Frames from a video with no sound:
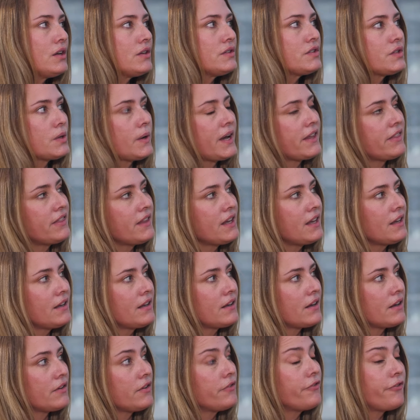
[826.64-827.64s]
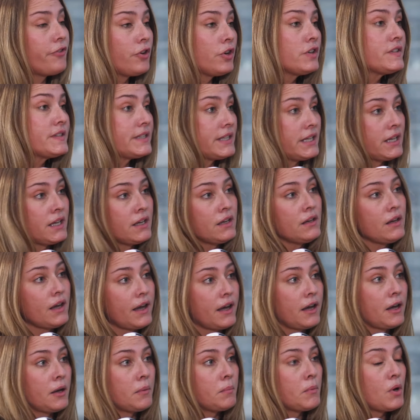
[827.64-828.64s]
So I think firstly,
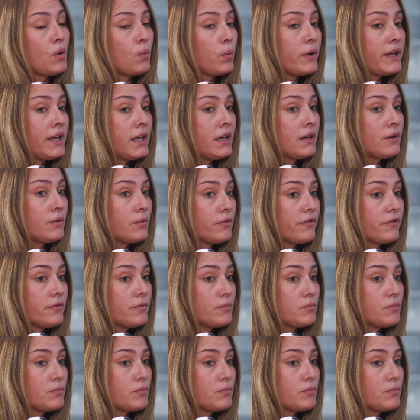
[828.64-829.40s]
we